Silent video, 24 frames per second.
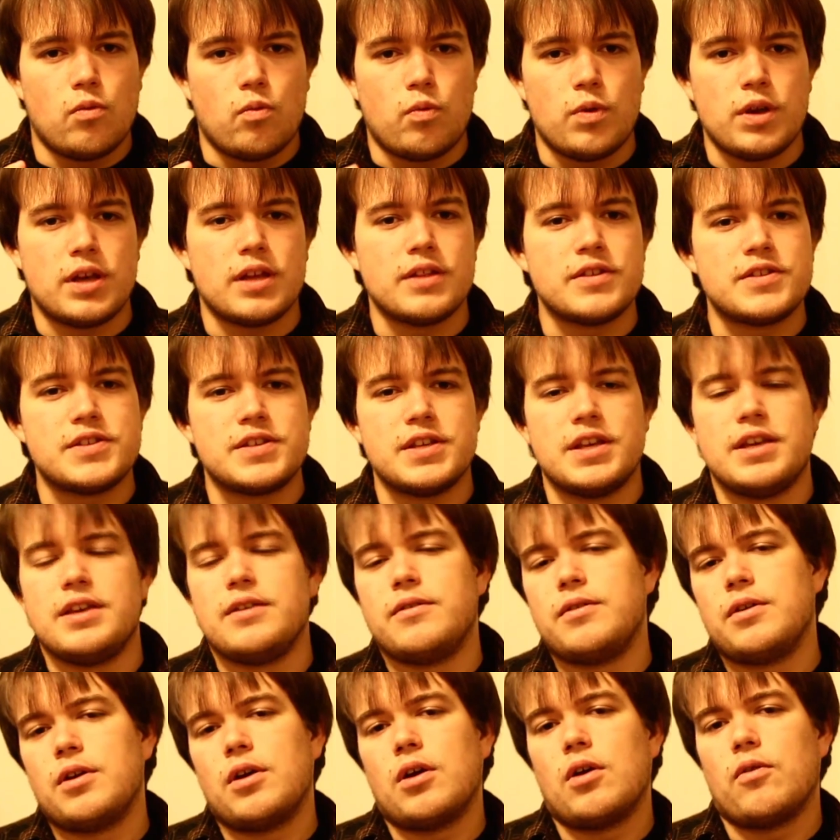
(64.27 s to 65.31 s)
we can
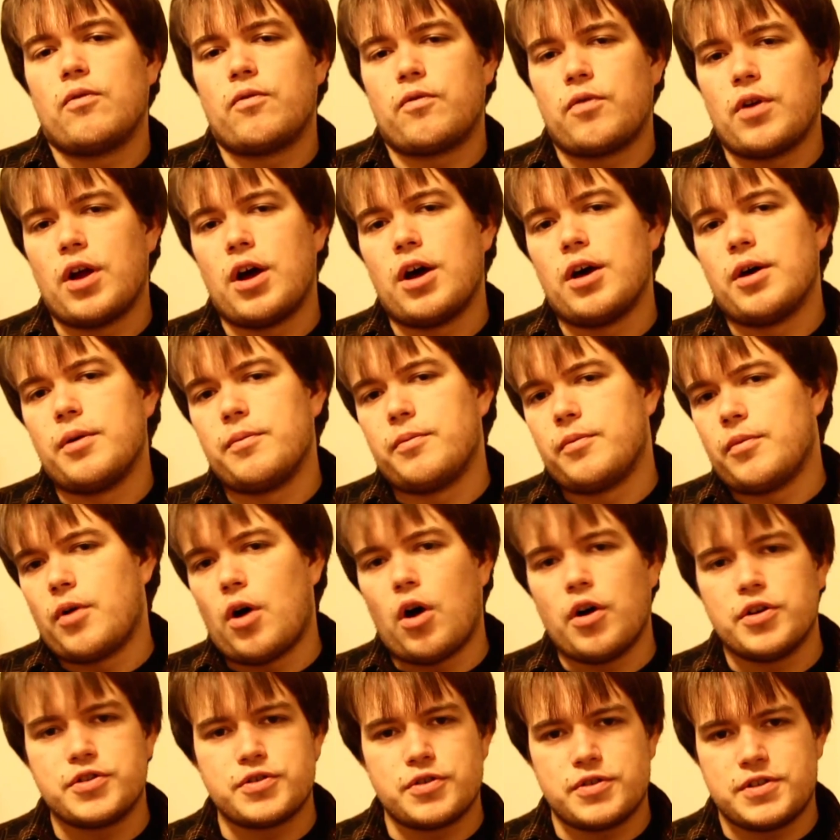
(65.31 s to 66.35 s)
see from
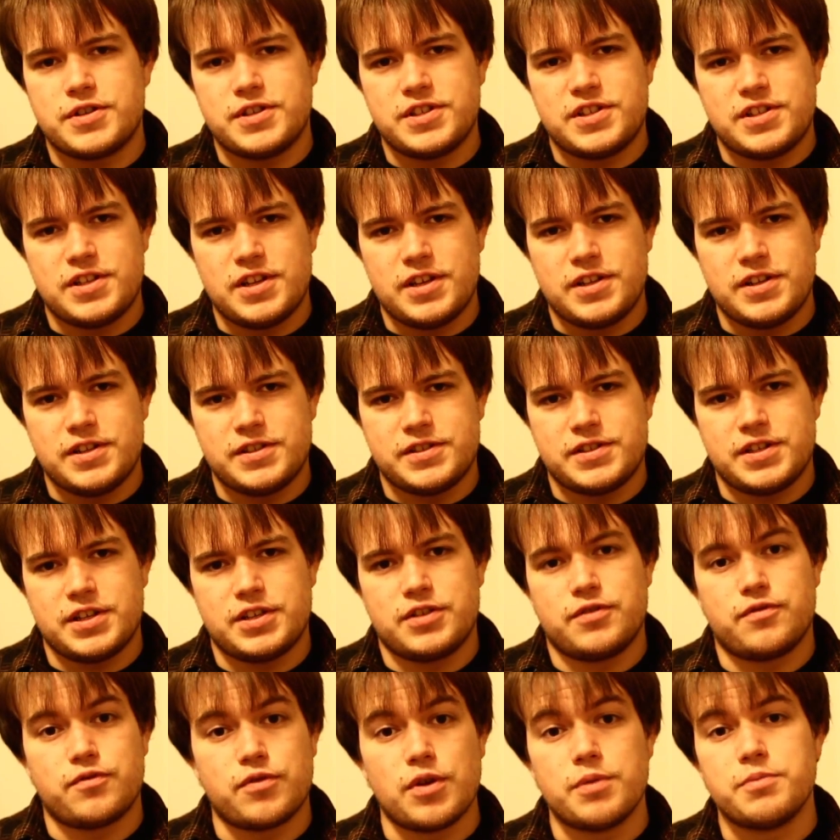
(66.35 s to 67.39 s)
all sorts of
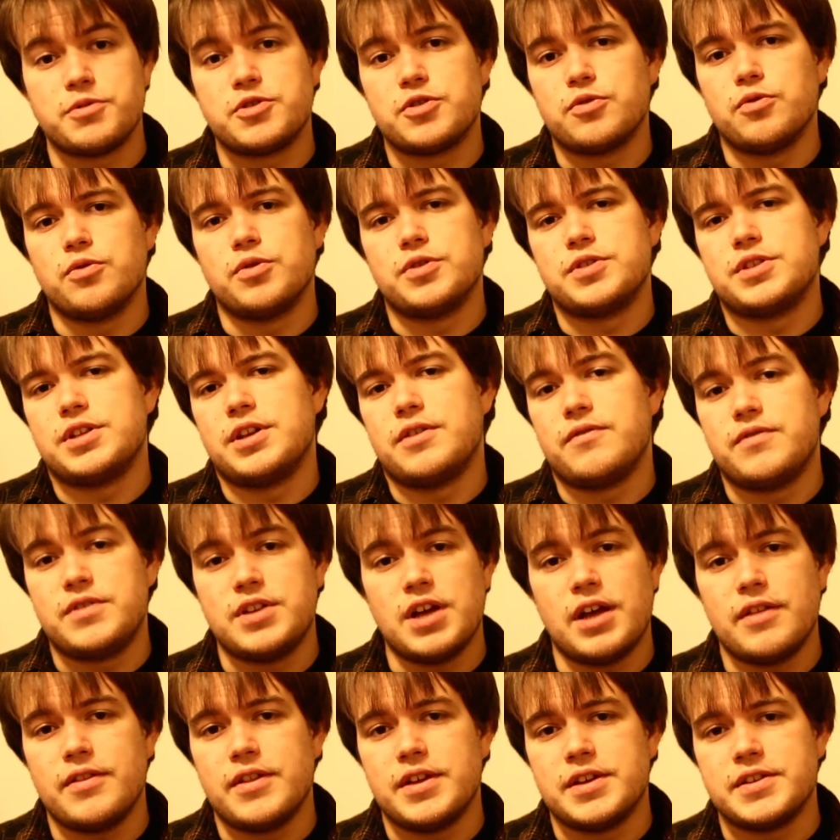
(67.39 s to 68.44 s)
statistics from schools that have
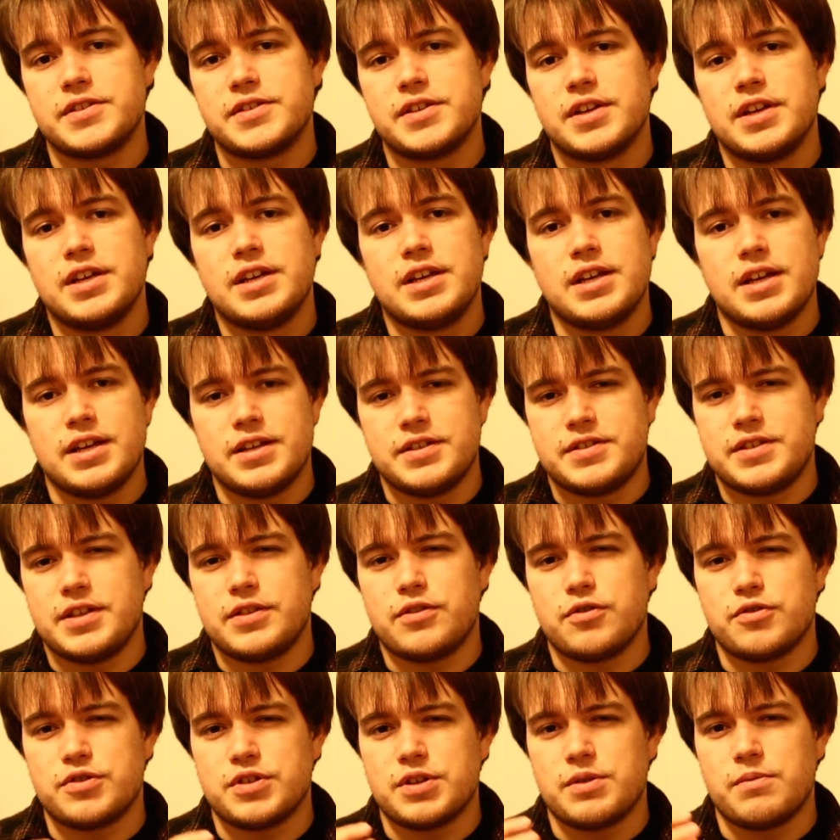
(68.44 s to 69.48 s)
done this is
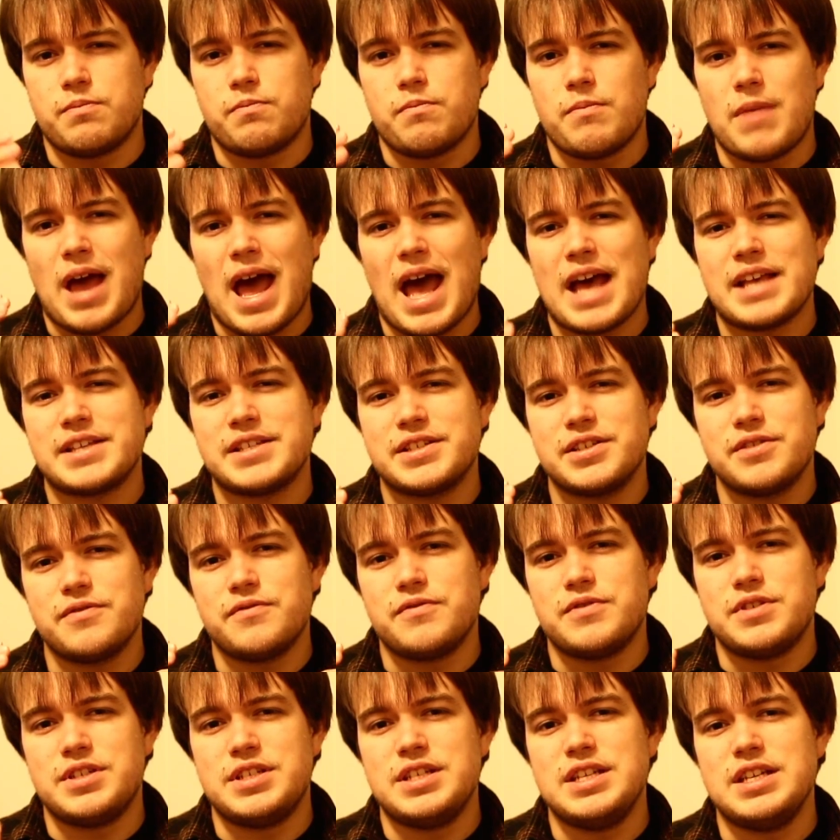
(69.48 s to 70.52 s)
that there's a
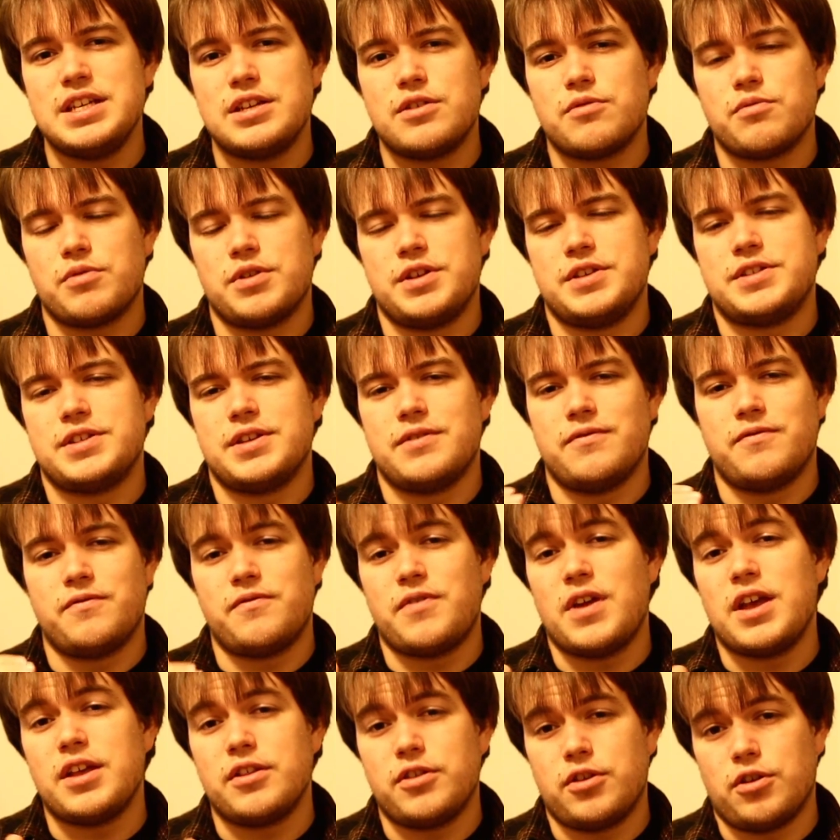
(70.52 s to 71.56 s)
massive decrease in
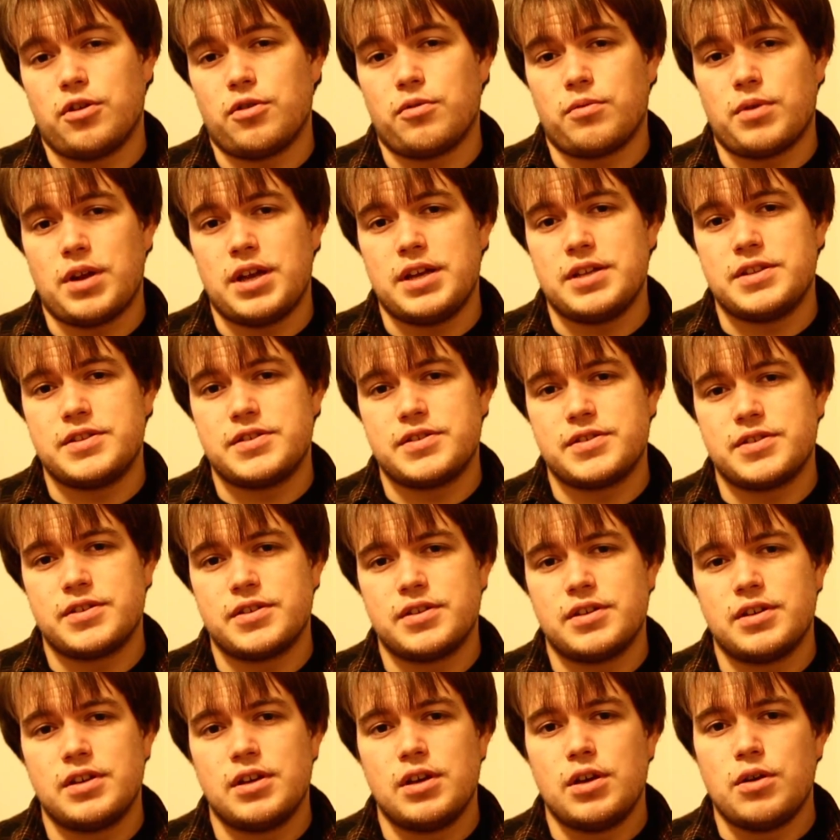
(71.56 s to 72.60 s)
failure rates,
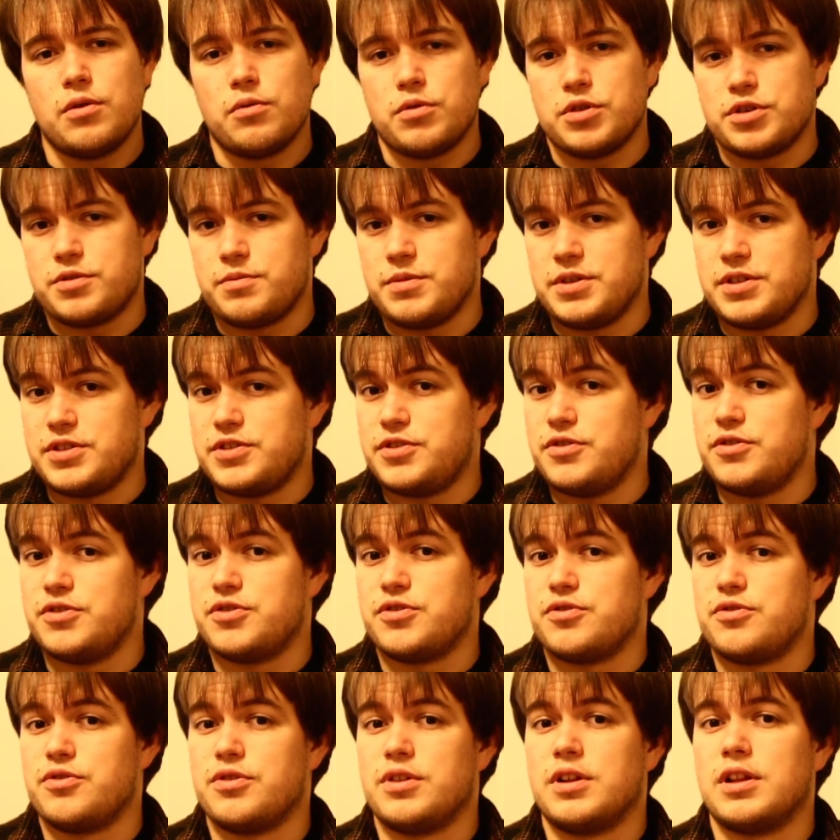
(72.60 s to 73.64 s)
which means
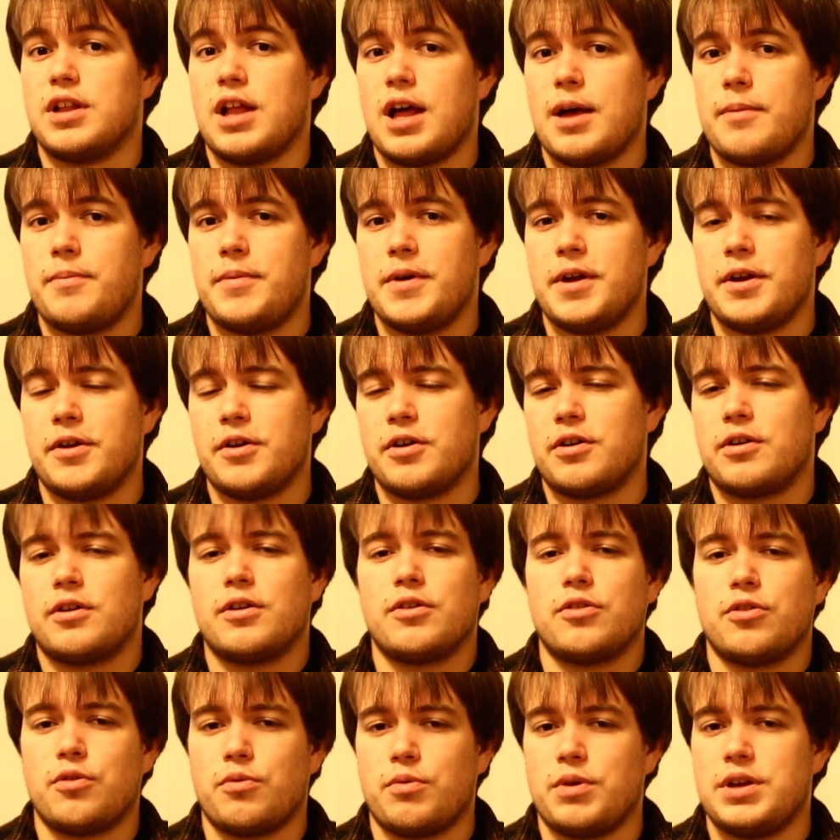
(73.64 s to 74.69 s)
students are doing a lot better,
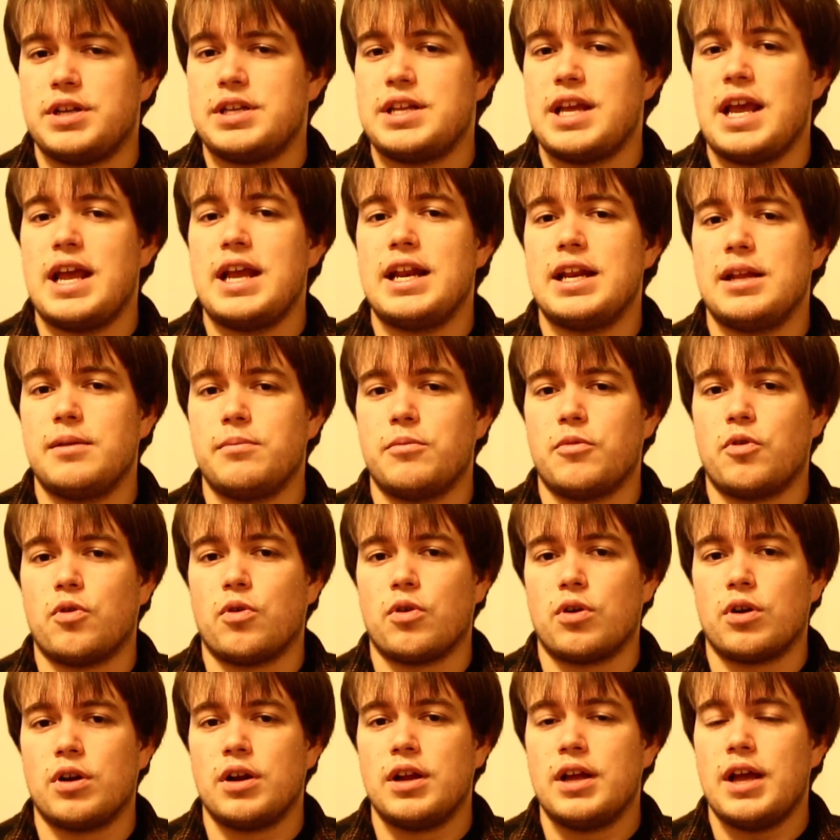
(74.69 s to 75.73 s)
they're retaining
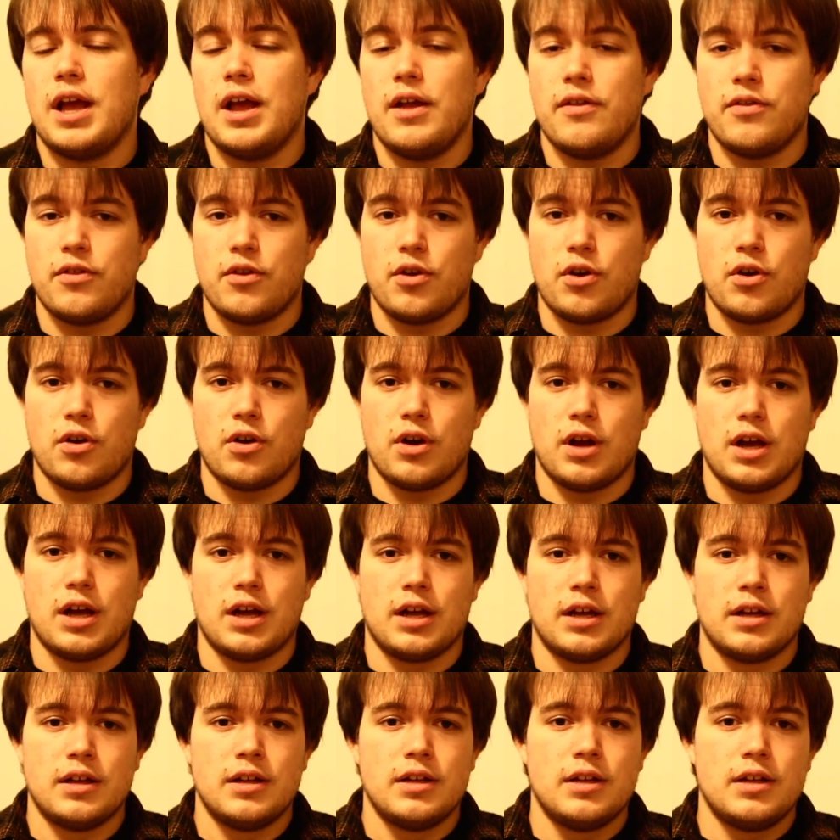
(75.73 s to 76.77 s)
more, and
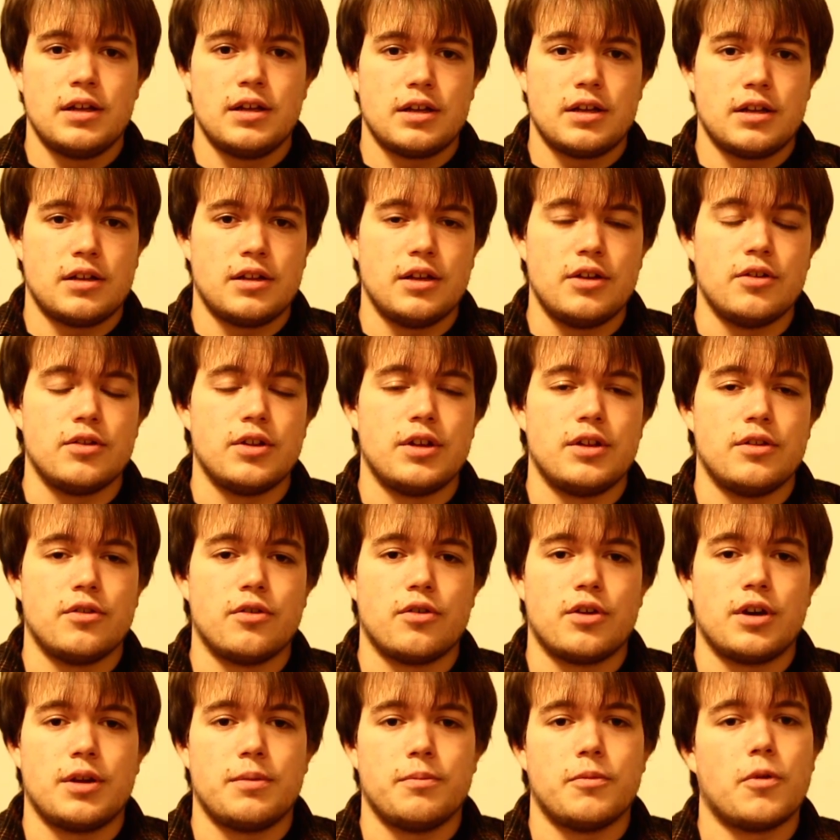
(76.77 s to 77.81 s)
they're clearly
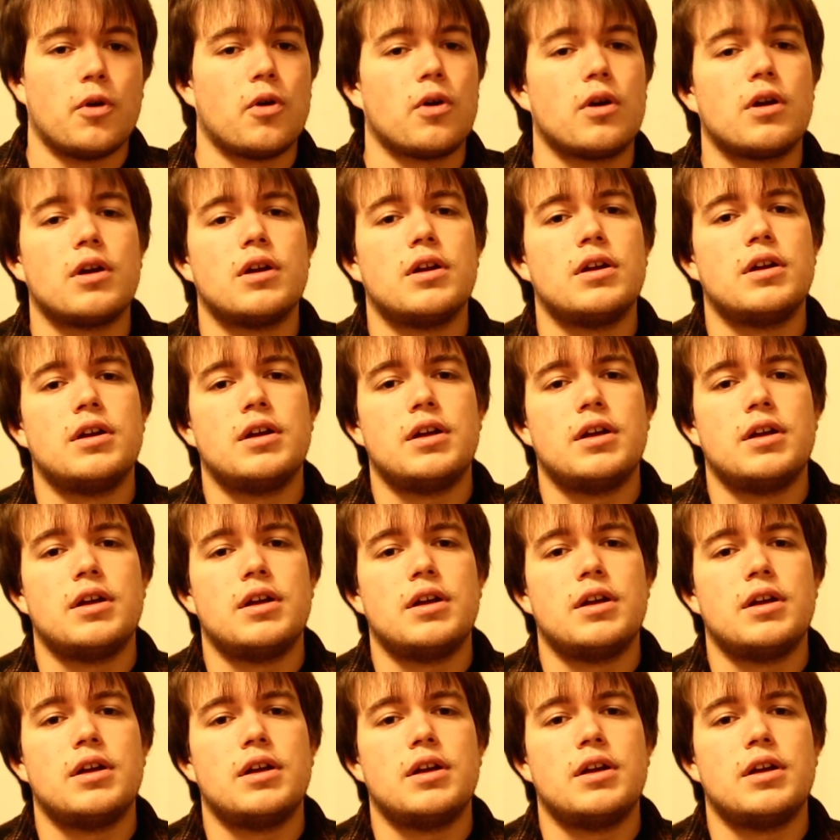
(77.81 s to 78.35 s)
learning more.